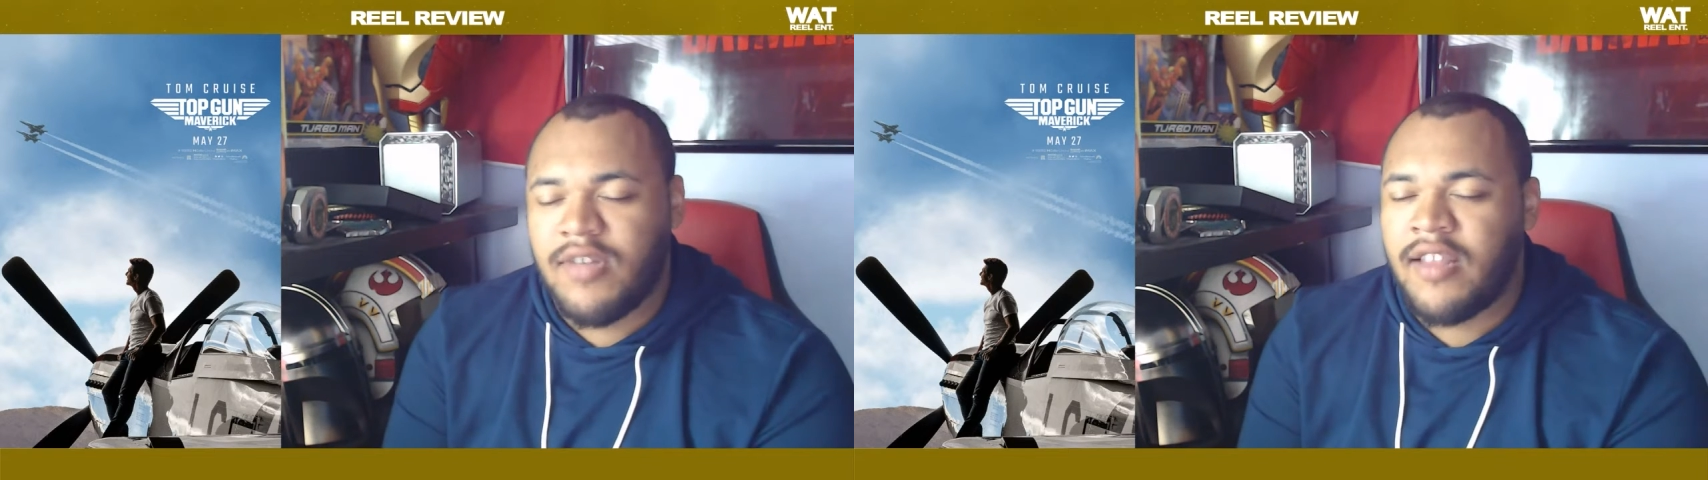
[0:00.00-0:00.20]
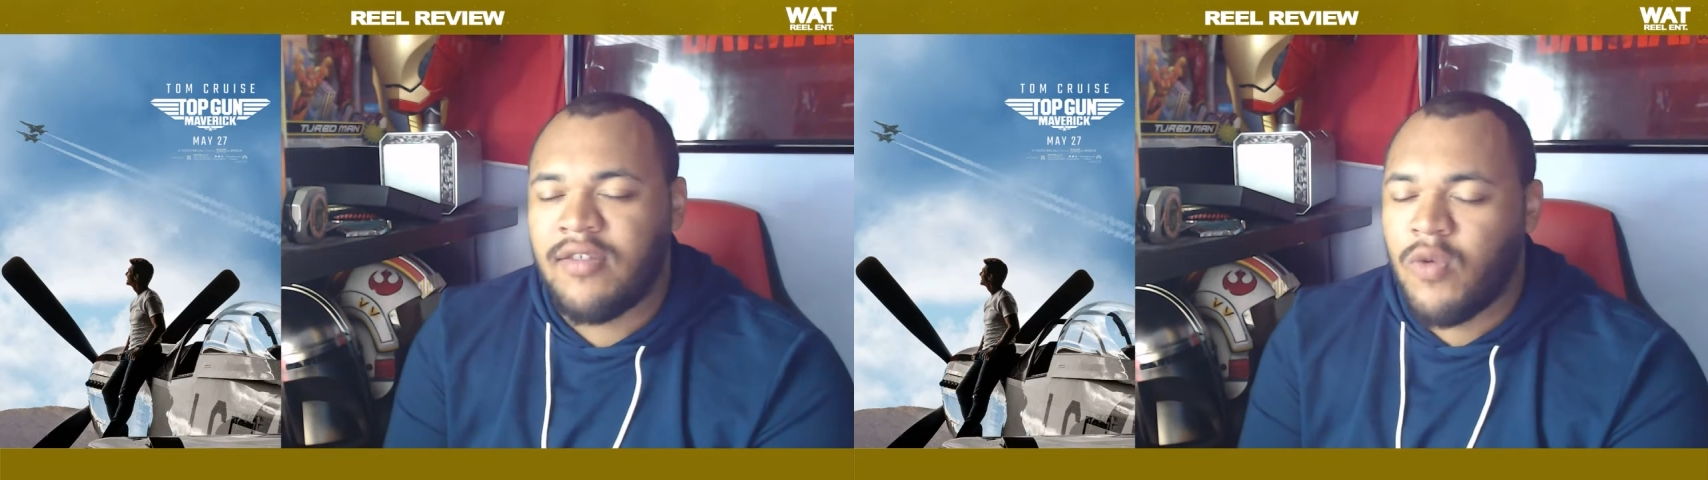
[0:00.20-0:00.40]

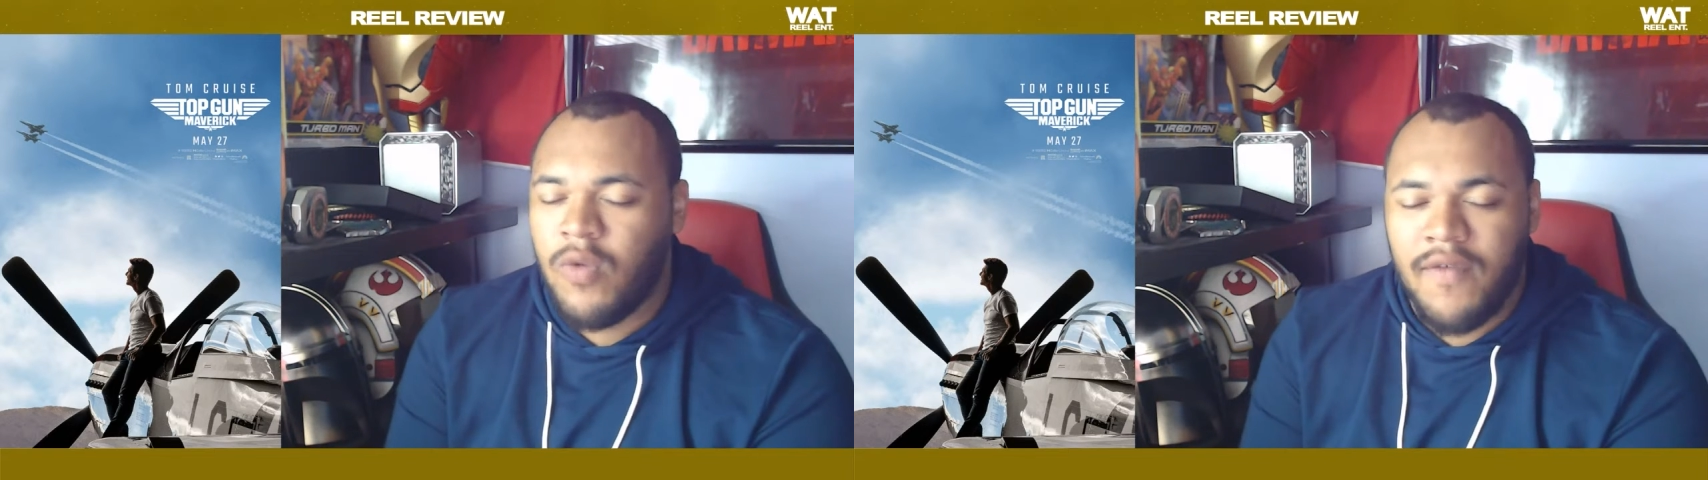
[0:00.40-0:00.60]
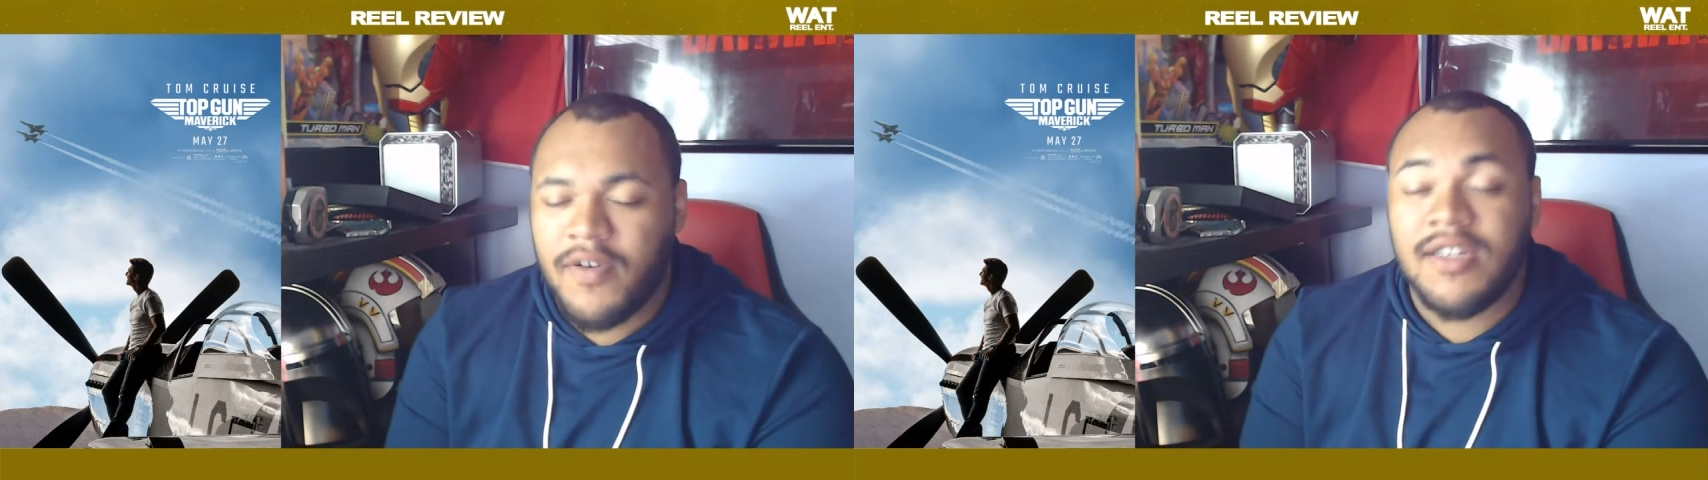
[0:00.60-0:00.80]
and
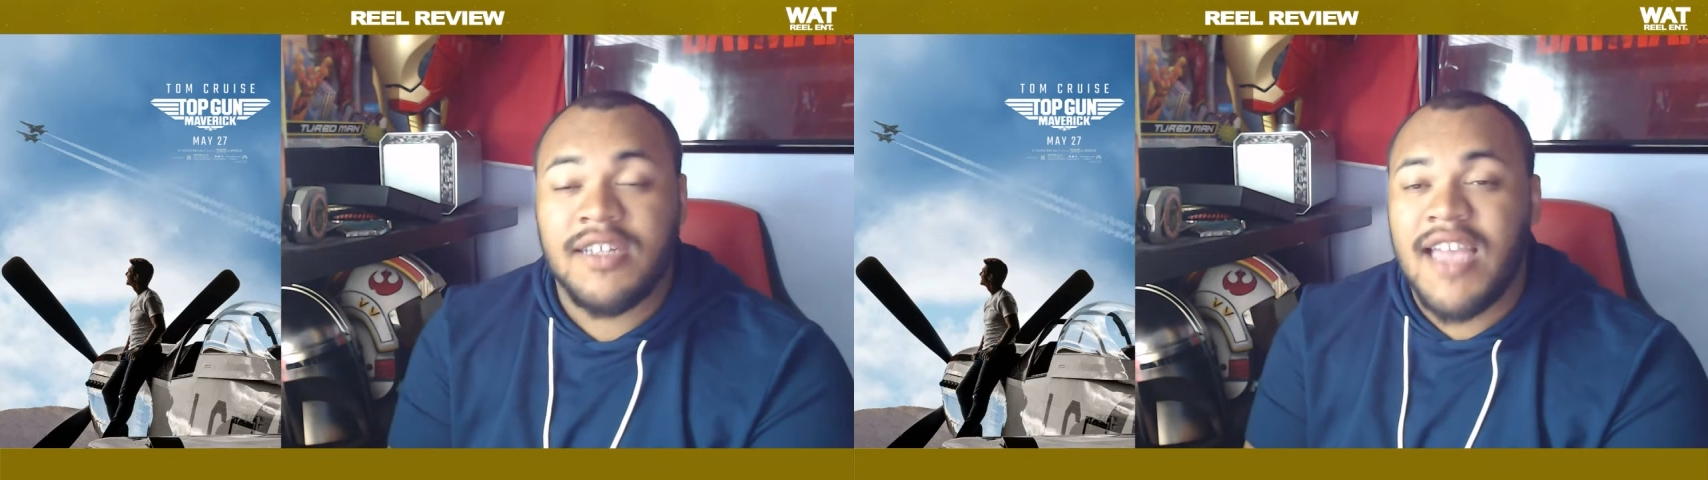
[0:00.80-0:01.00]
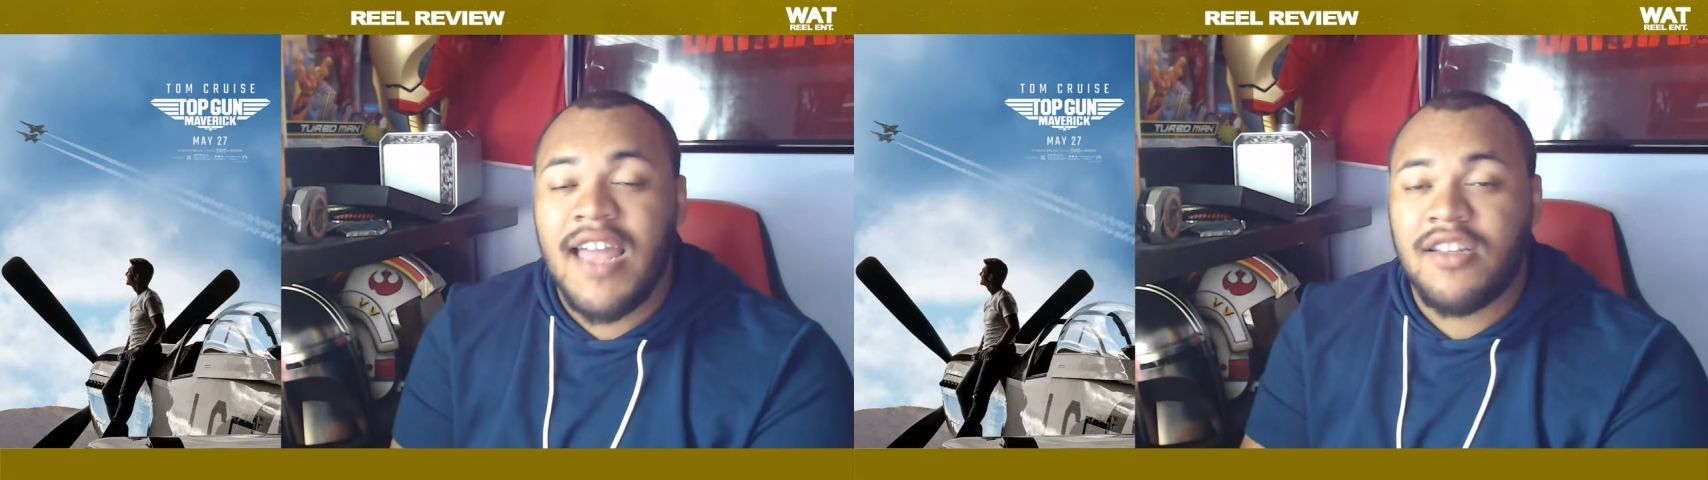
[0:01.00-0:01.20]
whoever
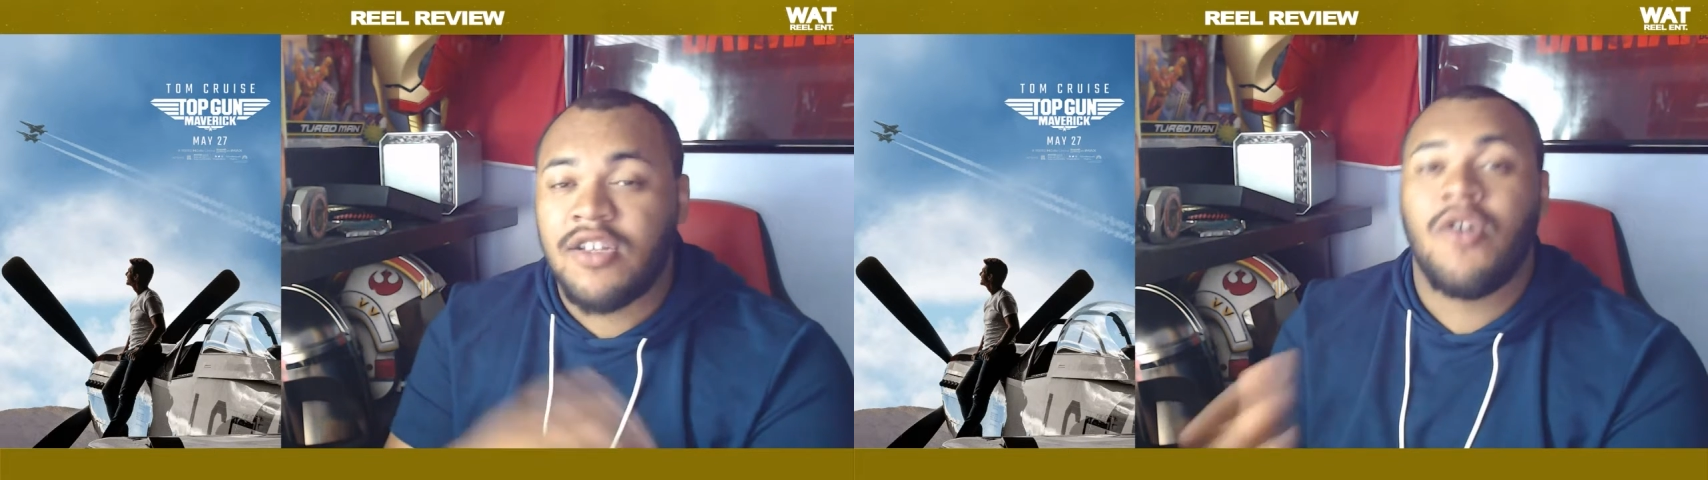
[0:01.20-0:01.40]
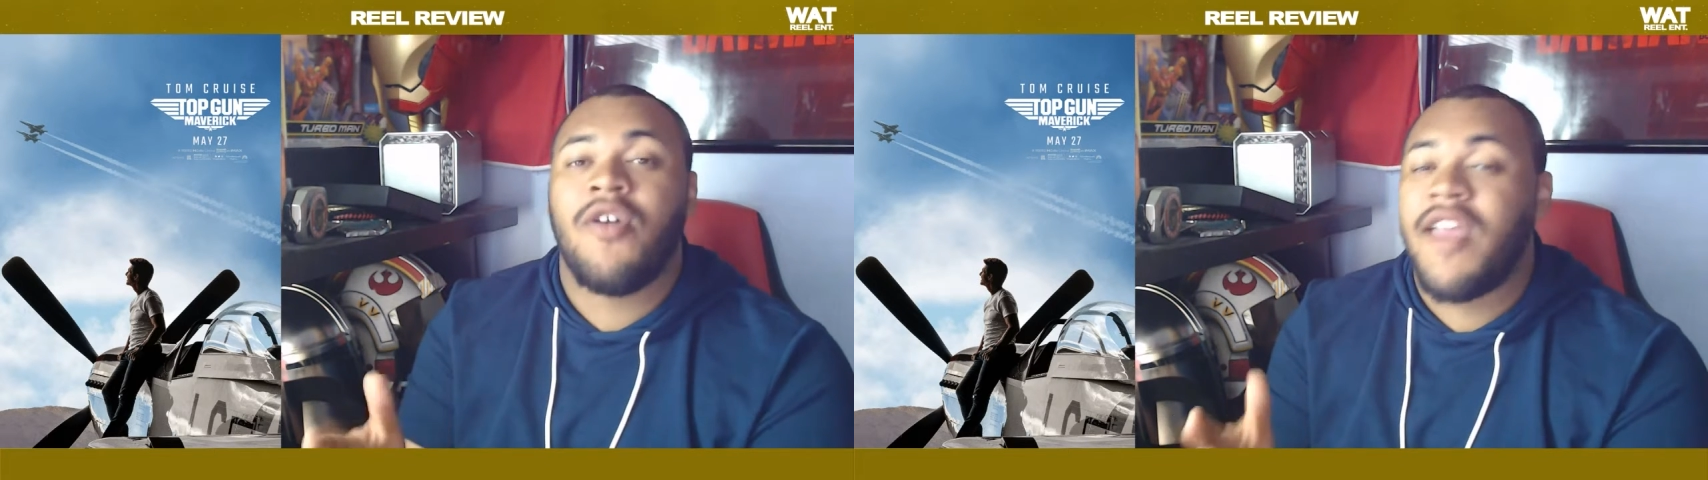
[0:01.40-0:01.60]
decided
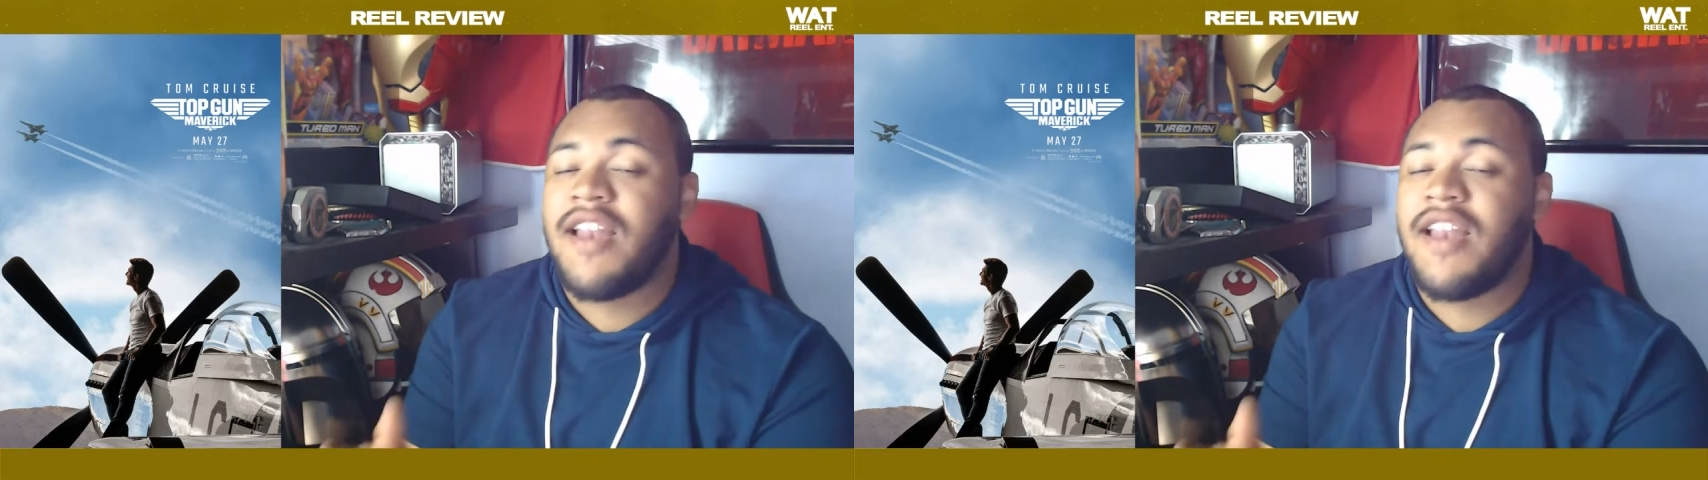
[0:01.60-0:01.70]
to go with